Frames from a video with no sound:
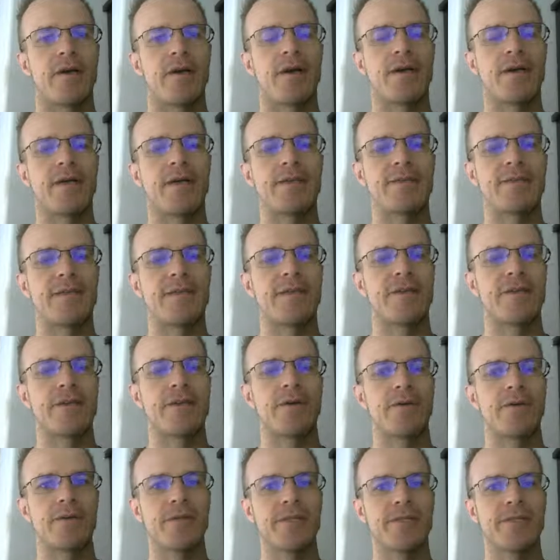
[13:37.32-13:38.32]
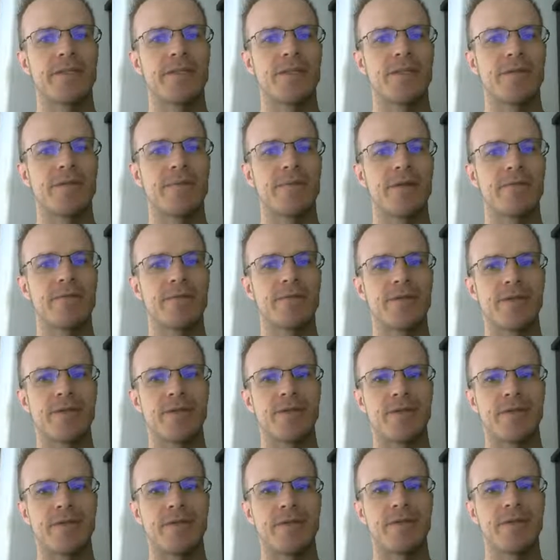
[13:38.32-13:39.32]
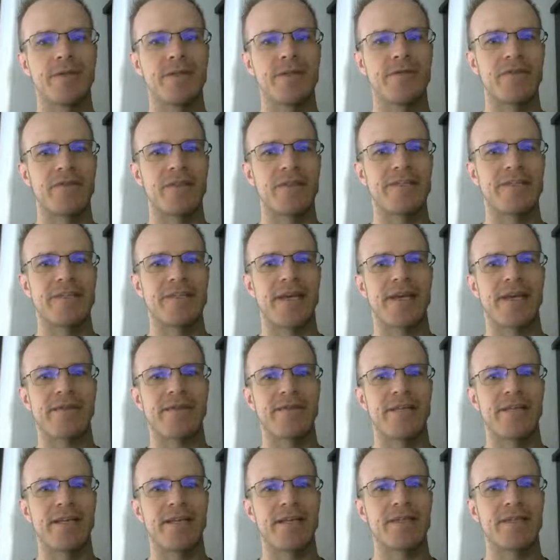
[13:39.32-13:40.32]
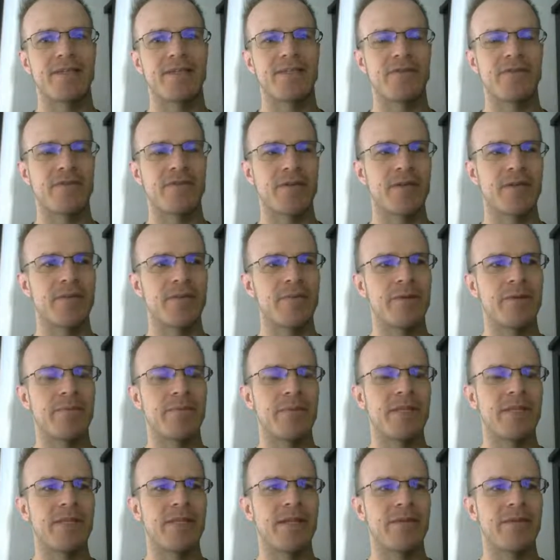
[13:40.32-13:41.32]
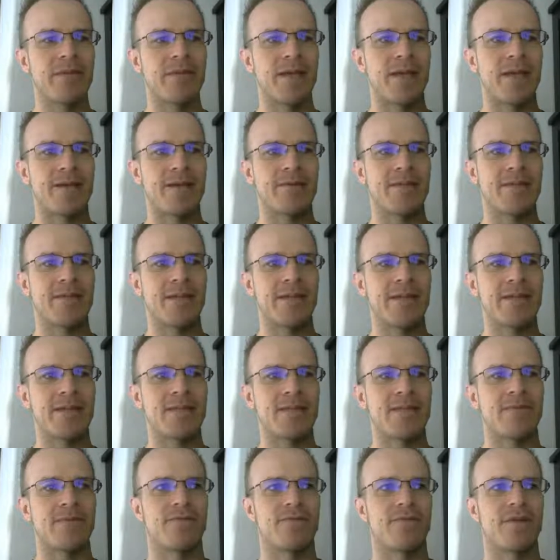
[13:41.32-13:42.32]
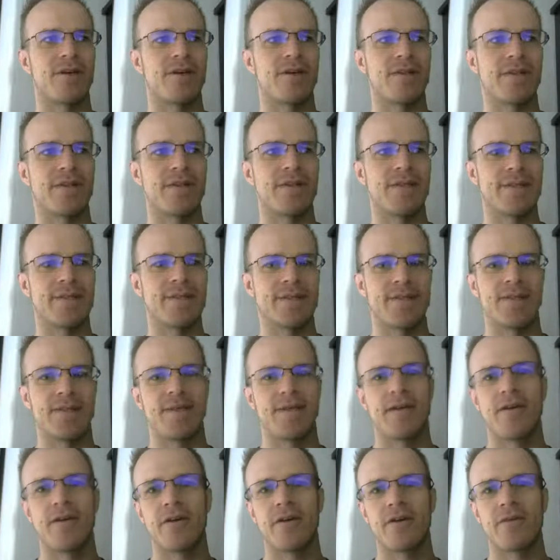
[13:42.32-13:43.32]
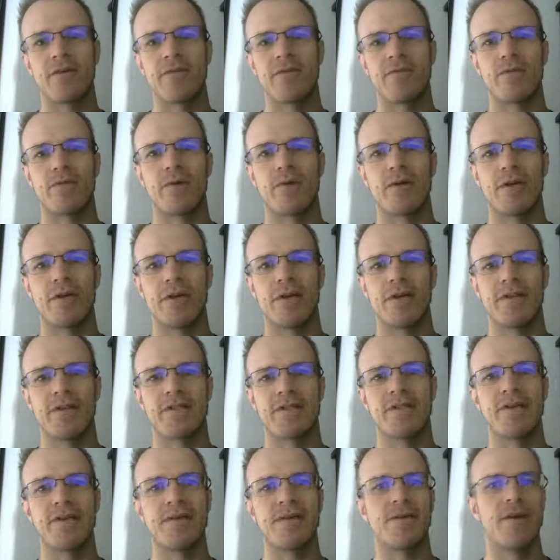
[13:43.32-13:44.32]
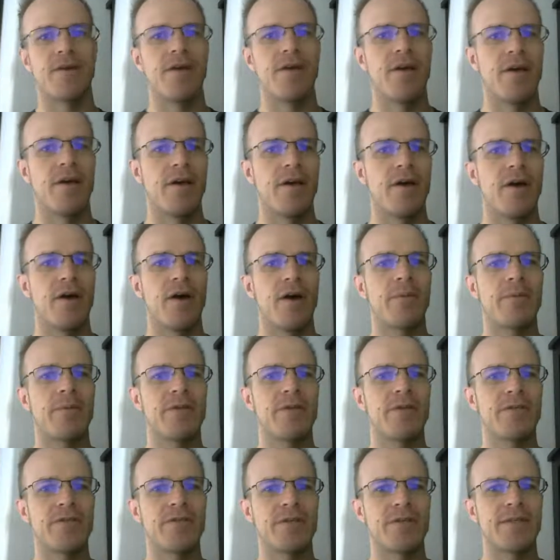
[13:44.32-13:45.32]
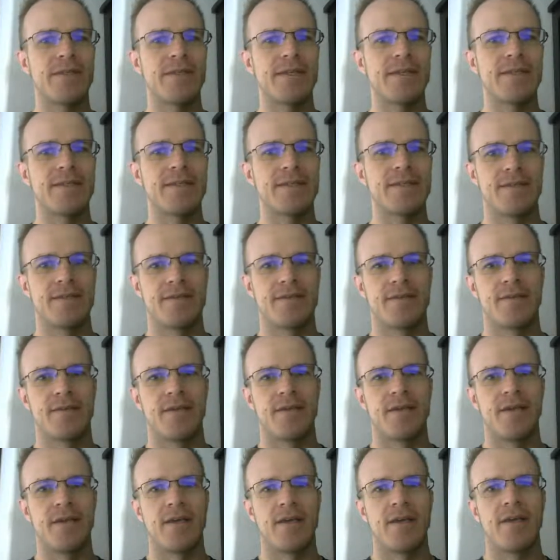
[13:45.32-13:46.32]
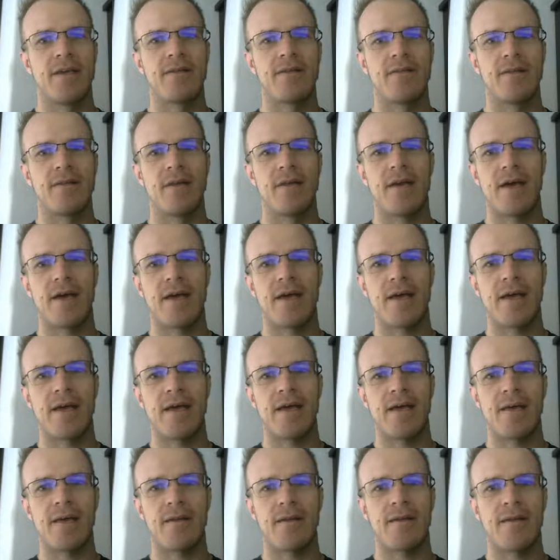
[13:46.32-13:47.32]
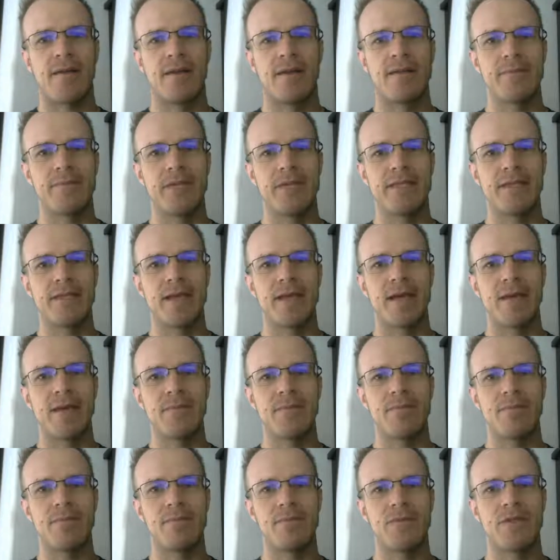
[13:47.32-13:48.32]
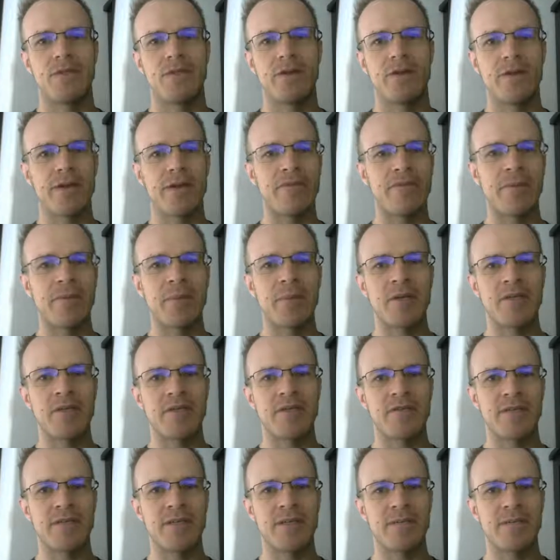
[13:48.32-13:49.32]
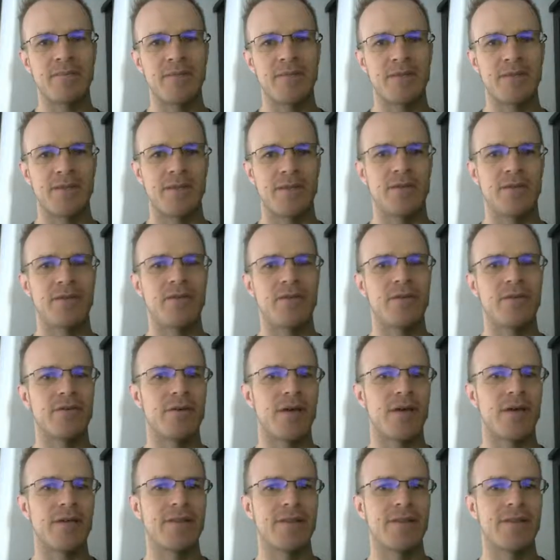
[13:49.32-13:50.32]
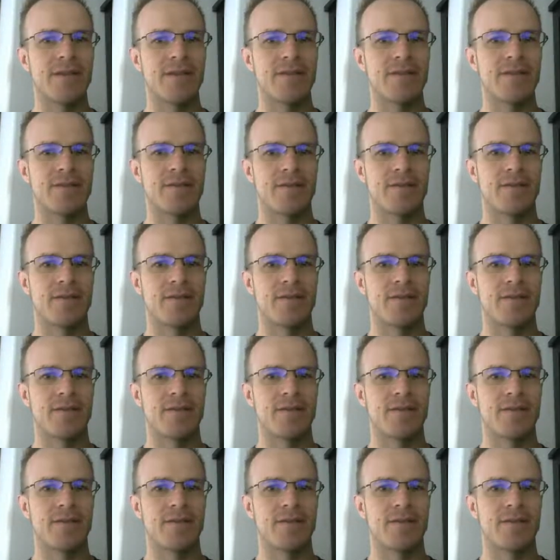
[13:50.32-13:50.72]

Southern Coalition to be able to deliver these analytics. So we're going to be building out the analytics for all of this going forward. So hope you enjoyed this. In the meantime, don't give up on your dreams. You can do hard things.